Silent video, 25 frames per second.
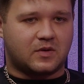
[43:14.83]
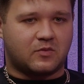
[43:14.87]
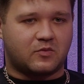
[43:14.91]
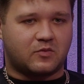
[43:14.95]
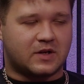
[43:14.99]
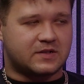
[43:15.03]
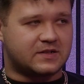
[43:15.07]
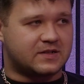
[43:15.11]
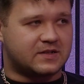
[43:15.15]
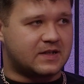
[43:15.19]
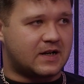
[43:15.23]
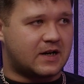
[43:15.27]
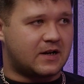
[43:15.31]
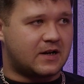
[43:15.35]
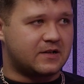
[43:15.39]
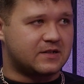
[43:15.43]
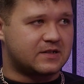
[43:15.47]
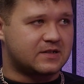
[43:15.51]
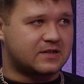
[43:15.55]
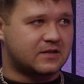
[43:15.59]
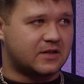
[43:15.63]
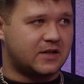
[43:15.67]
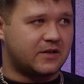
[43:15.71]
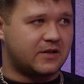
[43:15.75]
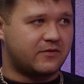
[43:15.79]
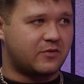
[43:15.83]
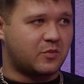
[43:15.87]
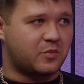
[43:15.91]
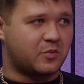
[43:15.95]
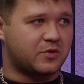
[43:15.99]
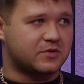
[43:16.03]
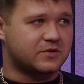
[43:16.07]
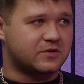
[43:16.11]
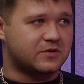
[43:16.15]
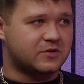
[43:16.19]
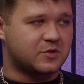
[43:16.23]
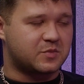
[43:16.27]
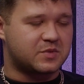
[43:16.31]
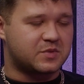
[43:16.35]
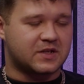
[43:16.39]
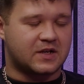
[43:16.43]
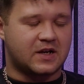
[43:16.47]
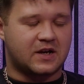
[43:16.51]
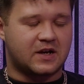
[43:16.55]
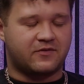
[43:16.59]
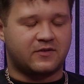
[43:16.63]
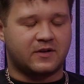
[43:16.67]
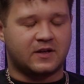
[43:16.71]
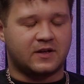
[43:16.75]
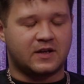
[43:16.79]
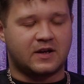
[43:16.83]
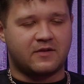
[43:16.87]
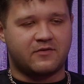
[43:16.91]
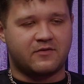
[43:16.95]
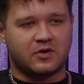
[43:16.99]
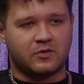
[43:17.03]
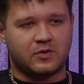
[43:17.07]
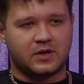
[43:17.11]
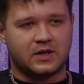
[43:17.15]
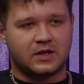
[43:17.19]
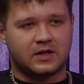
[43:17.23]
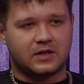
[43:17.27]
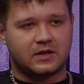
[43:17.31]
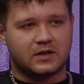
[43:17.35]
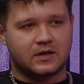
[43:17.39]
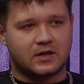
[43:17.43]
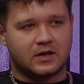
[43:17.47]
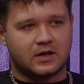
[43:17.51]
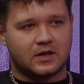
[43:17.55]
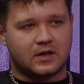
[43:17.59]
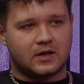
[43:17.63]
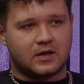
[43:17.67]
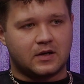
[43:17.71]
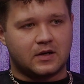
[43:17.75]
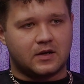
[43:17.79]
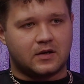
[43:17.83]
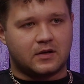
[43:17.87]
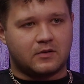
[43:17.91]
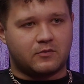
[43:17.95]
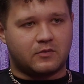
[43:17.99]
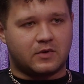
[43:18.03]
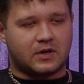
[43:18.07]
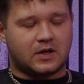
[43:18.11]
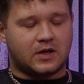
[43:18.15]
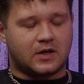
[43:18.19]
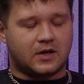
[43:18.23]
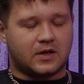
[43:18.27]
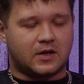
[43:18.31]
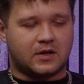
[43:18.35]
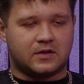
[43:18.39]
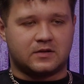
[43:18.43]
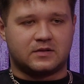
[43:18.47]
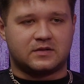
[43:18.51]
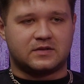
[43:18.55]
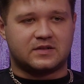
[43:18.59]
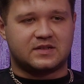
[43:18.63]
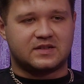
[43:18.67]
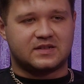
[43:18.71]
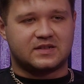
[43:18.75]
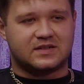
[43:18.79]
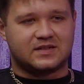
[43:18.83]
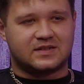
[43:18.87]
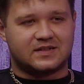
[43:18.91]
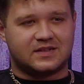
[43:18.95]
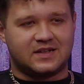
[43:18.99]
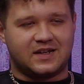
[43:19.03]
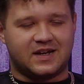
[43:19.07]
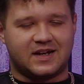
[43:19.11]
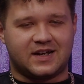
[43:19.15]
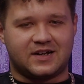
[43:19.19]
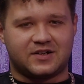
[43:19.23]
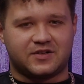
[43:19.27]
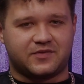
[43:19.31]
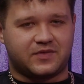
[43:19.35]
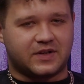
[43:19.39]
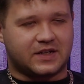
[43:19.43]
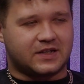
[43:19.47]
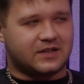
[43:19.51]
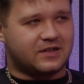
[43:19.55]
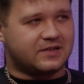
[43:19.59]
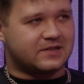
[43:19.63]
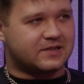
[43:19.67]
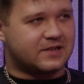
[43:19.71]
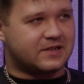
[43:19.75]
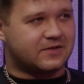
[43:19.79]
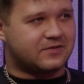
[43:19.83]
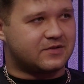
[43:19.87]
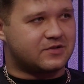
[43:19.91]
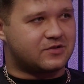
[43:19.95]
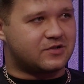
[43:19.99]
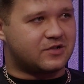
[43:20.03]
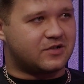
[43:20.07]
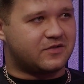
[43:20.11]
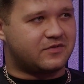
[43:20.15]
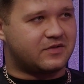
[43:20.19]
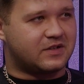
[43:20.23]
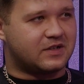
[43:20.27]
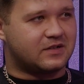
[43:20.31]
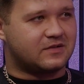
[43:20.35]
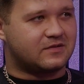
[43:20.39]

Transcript: his heart on his sleeve and puts 100% effort in every week, and I just think he deserves a trophy.